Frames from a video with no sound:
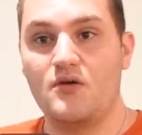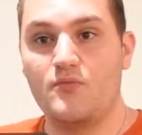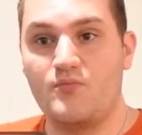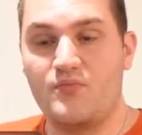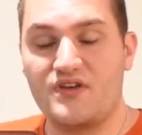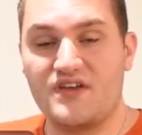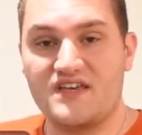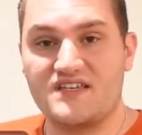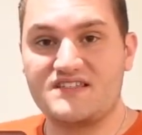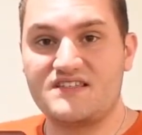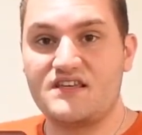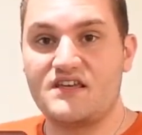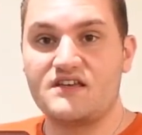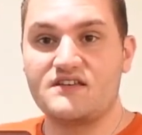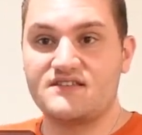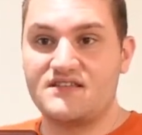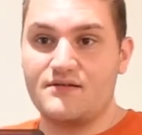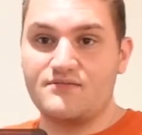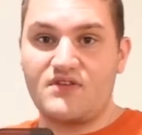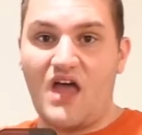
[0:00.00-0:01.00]
because
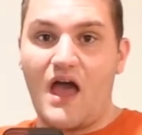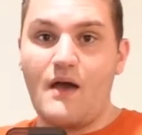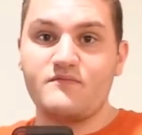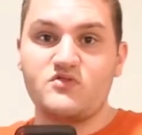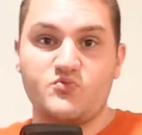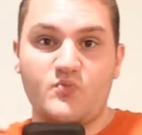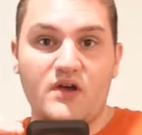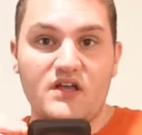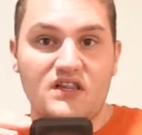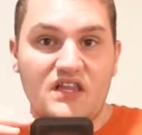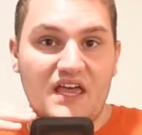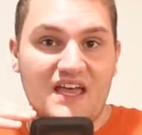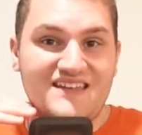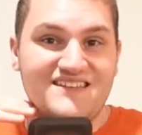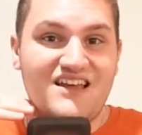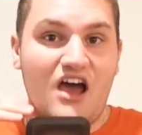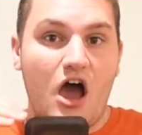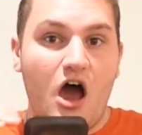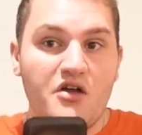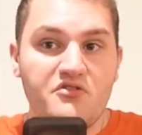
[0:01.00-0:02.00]
sometimes you might
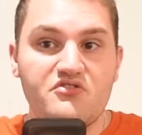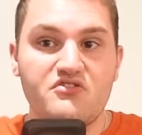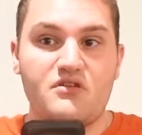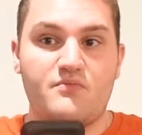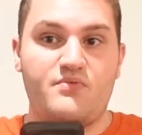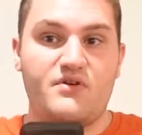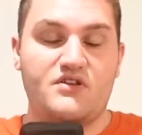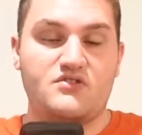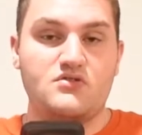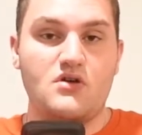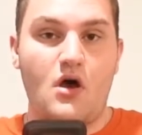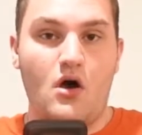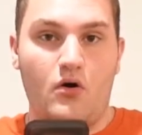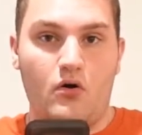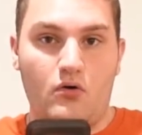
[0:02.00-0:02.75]
land under the pitch.